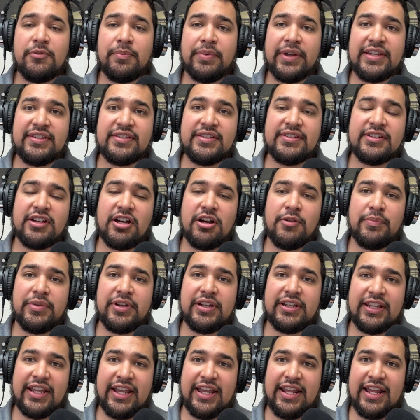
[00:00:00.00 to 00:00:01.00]
places
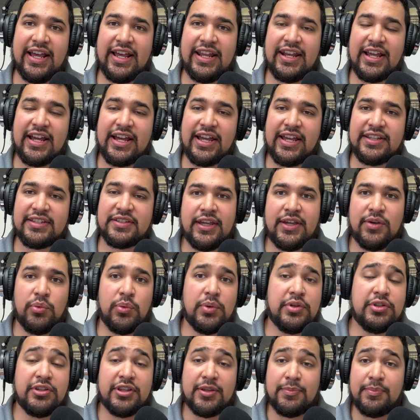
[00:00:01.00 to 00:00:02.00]
open late at night. We
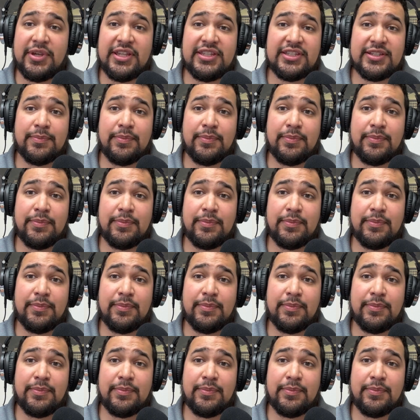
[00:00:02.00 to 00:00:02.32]
went to the pizza